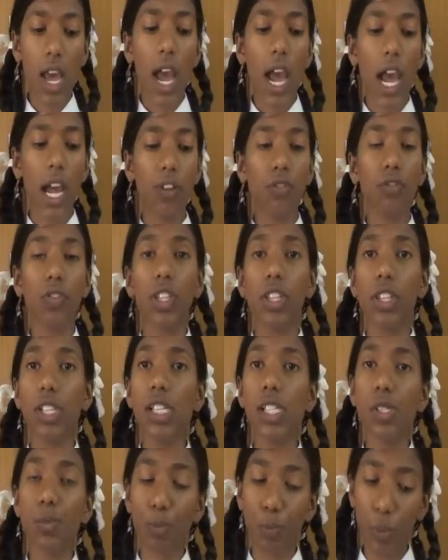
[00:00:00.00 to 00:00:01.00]
and with
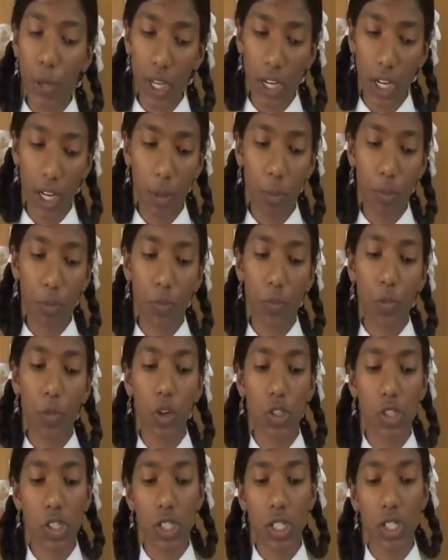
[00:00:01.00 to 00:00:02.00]
this spirit
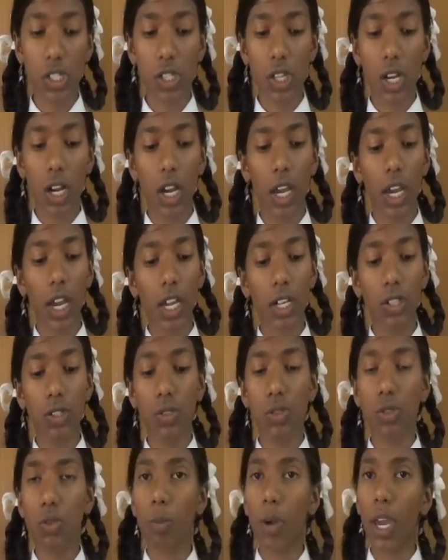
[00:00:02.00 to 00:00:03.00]
proceed
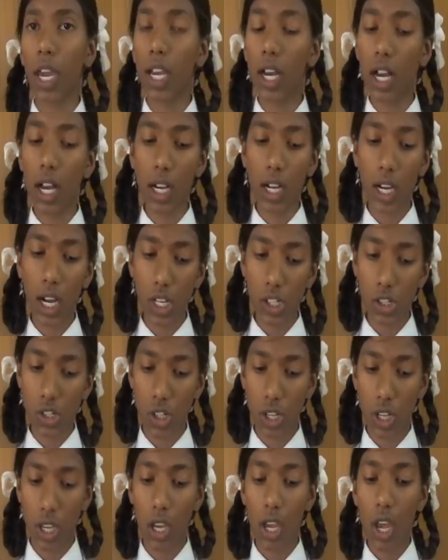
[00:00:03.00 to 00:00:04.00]
ahead to make our
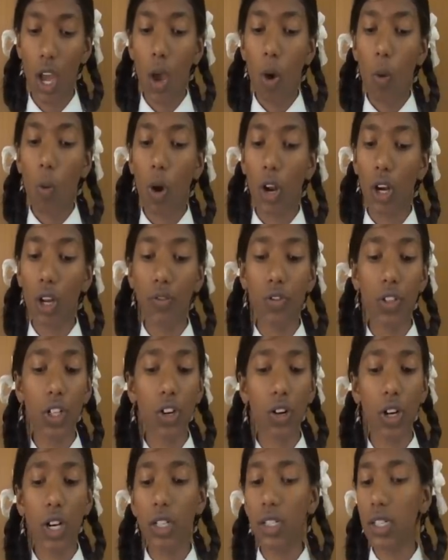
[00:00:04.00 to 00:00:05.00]
country one of the
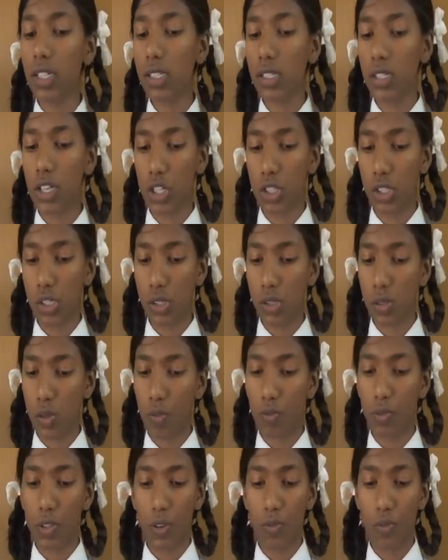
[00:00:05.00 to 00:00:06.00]
greatest nations
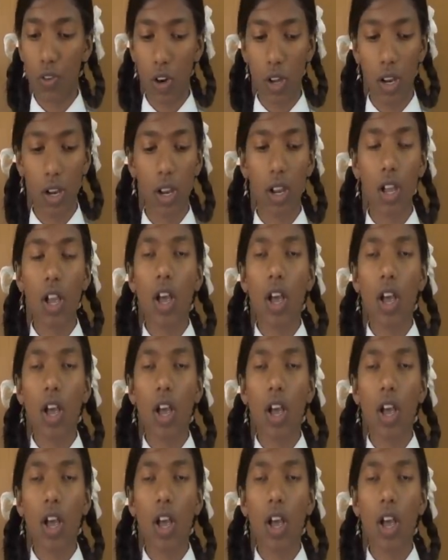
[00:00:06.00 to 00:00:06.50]
of the world.